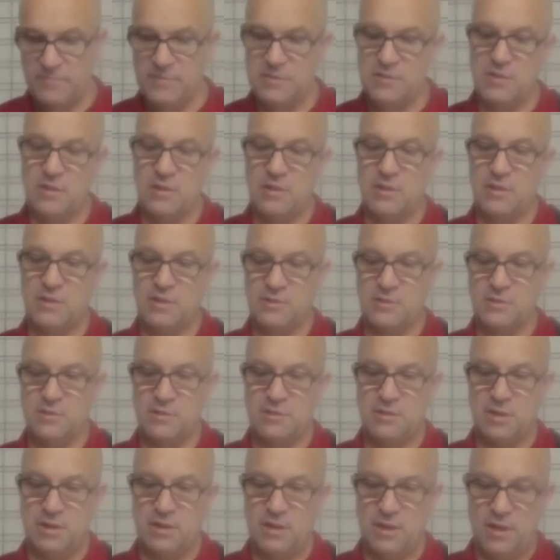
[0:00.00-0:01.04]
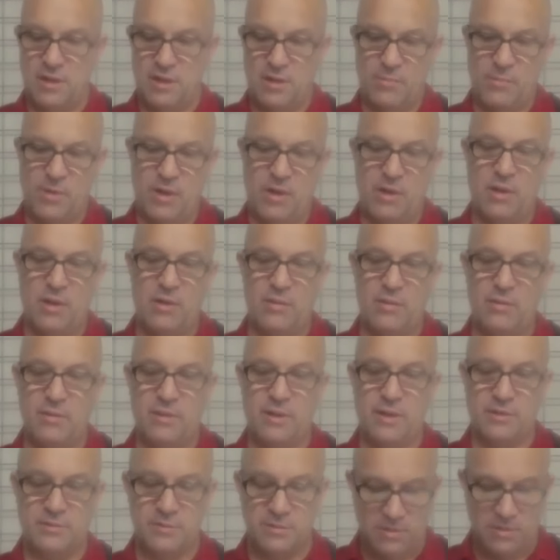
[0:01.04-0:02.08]
so that this will sit down about
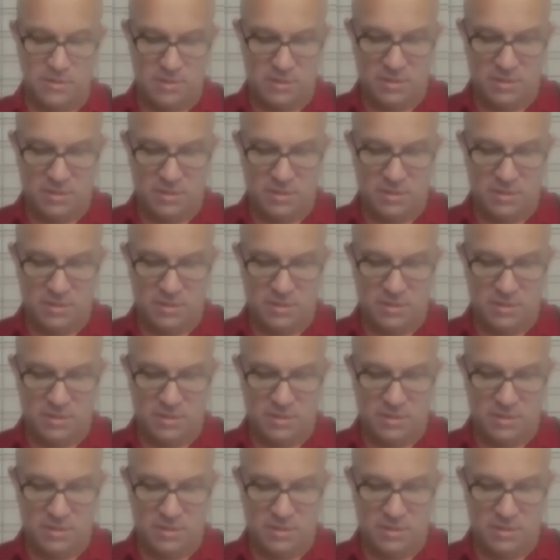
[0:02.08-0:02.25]
100,000